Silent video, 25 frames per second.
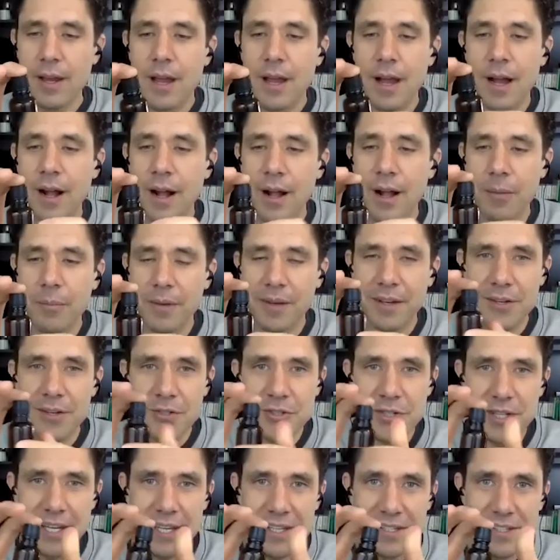um, because
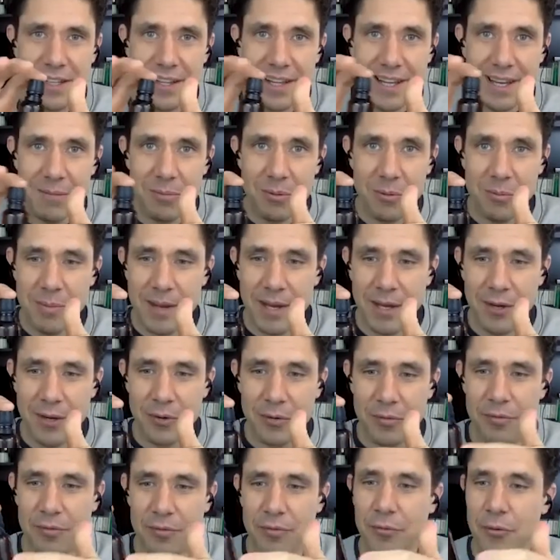she is a label
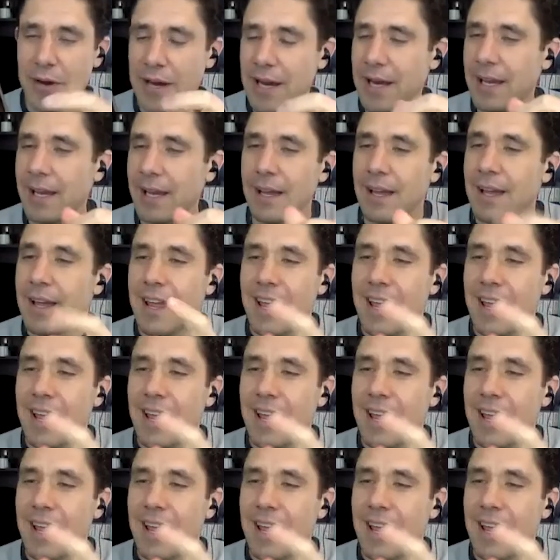maker freak.